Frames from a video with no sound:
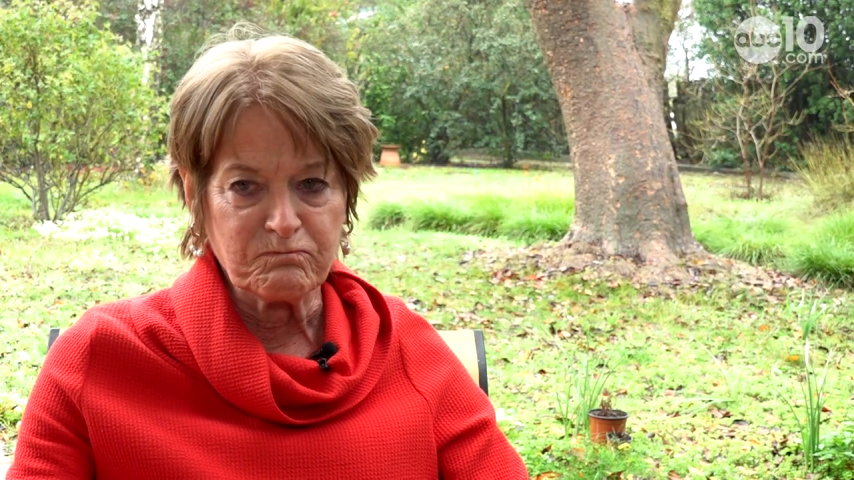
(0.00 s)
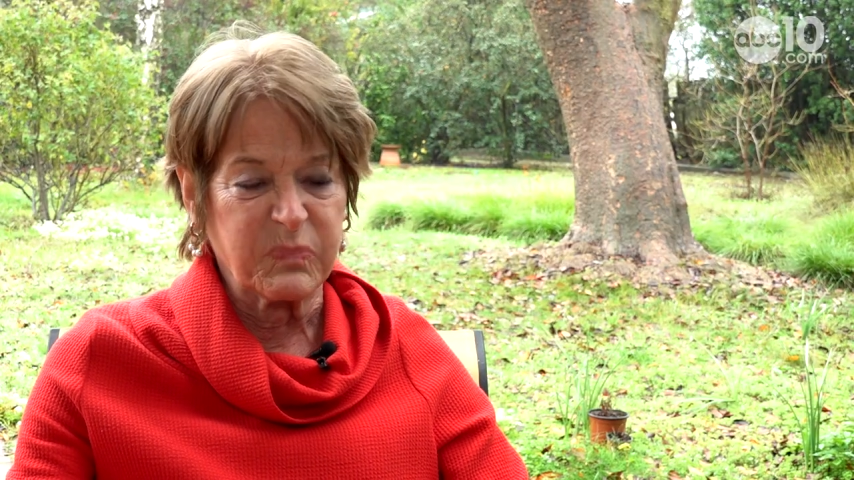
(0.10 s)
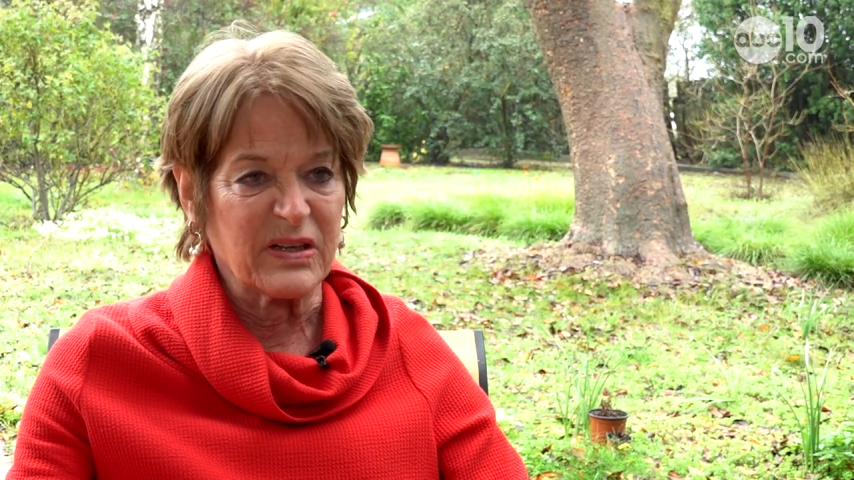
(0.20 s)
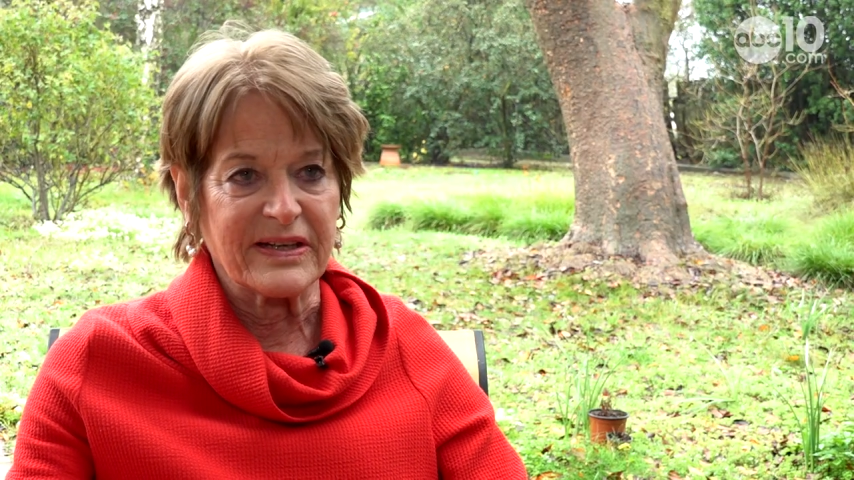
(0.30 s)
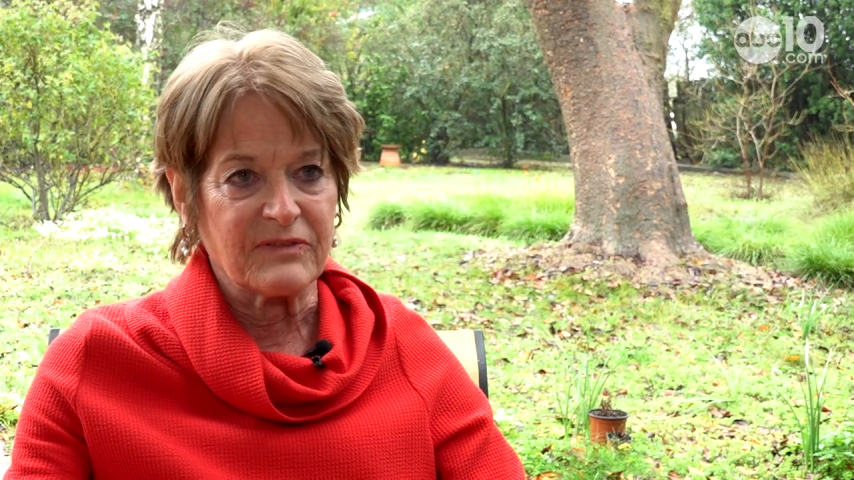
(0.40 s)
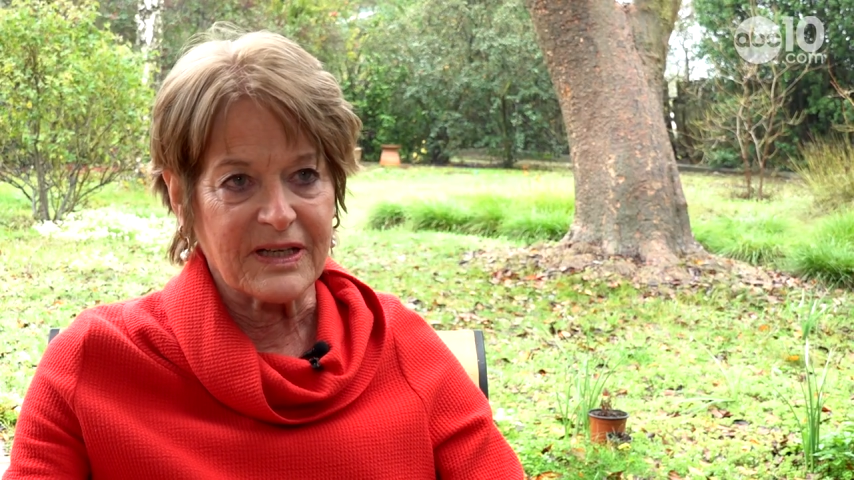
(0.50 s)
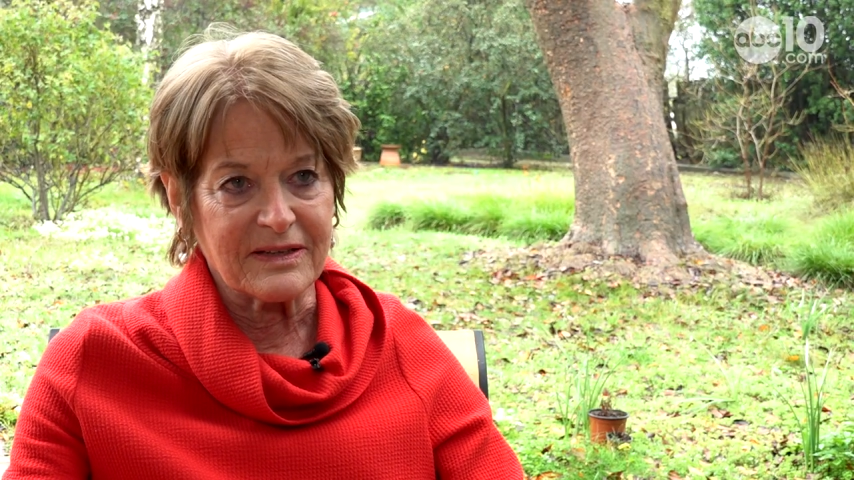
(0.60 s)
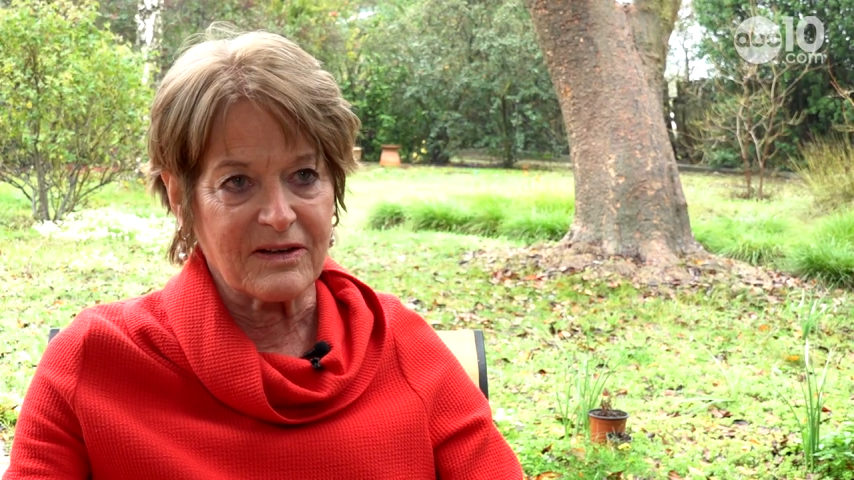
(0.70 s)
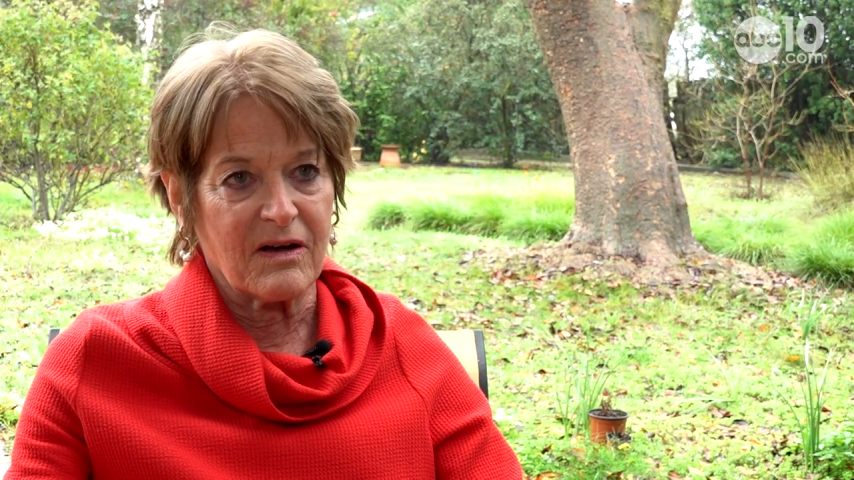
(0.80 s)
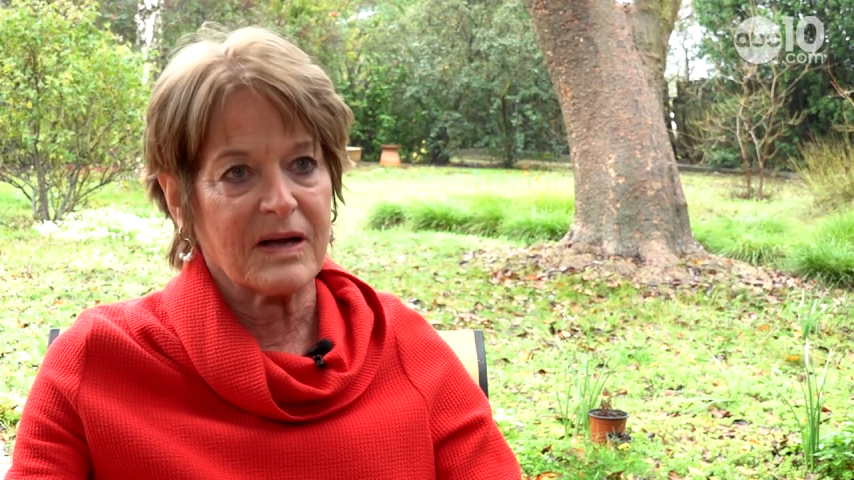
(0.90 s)
believing
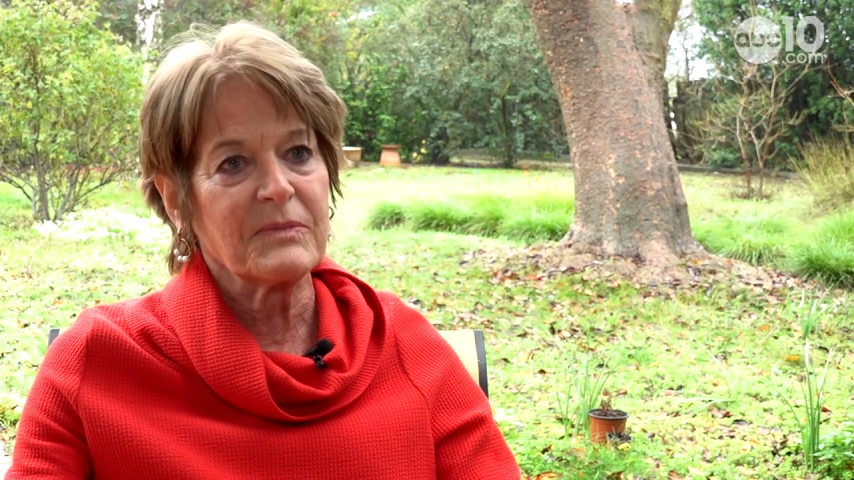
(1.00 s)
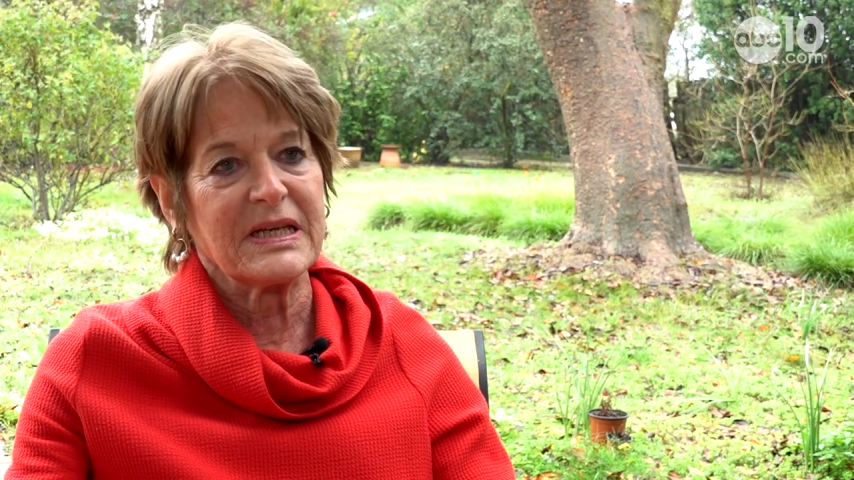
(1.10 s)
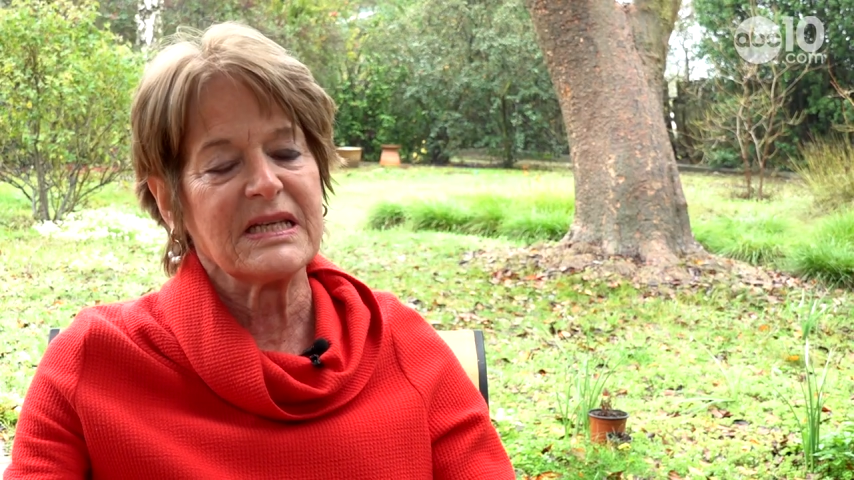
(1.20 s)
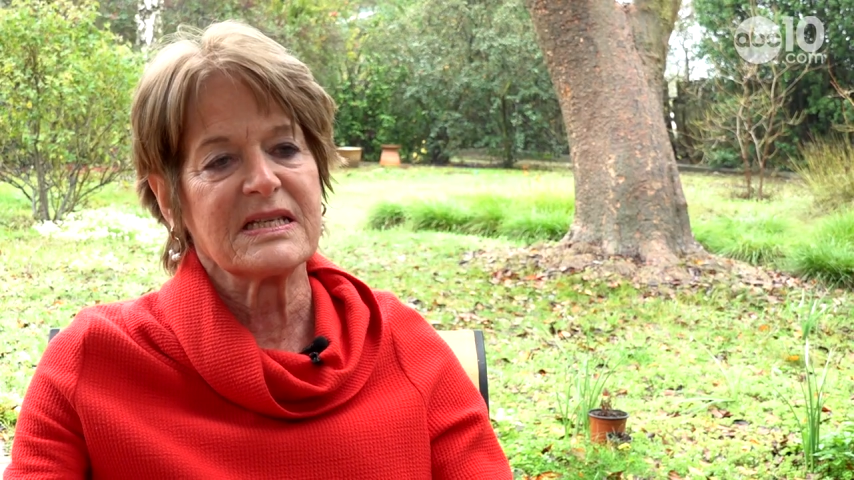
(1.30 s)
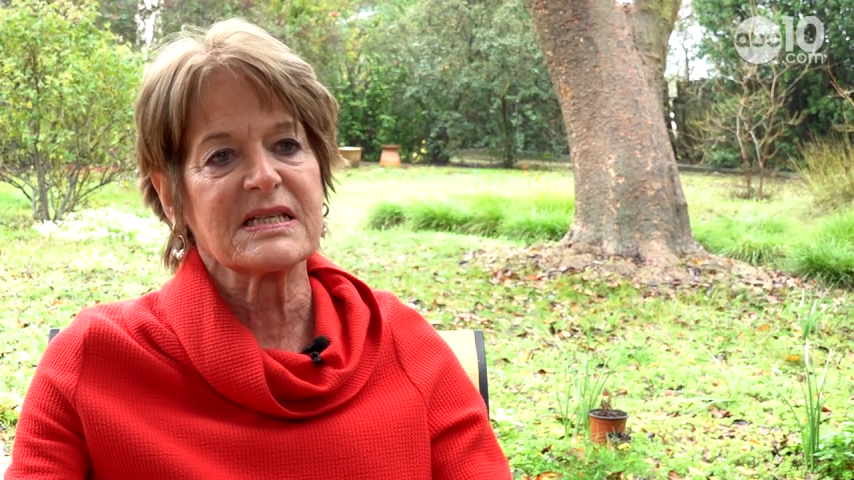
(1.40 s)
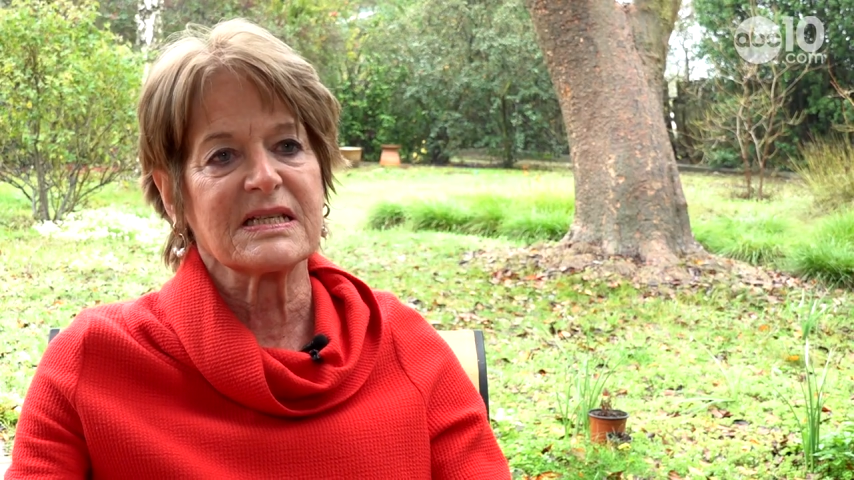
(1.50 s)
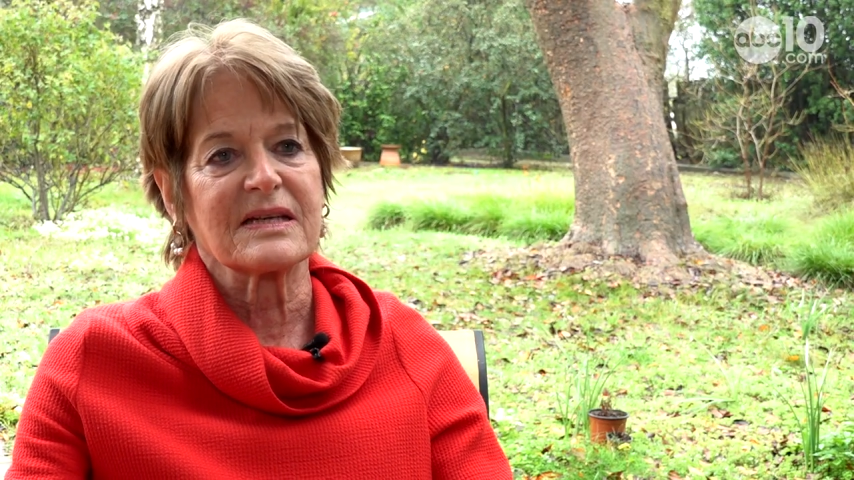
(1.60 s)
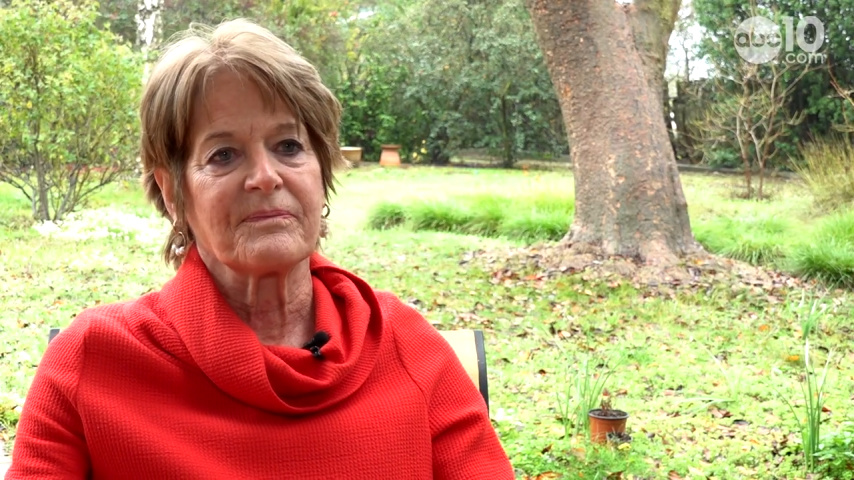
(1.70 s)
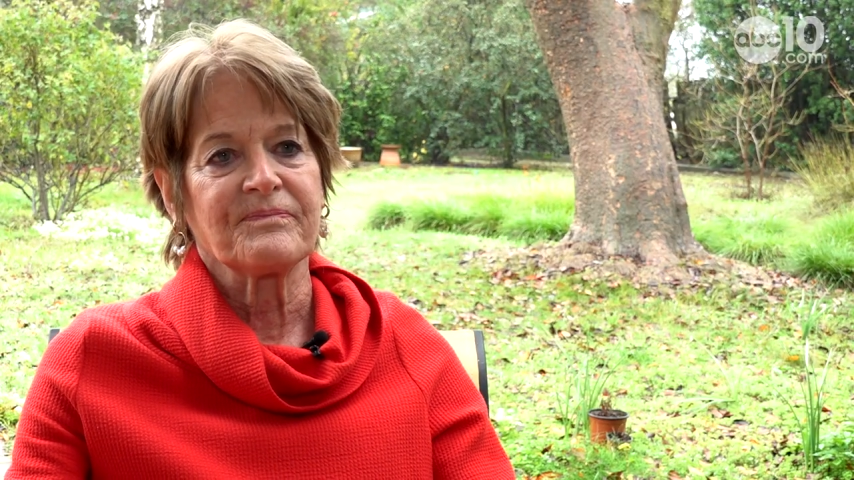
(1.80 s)
in God. I mean, he didn't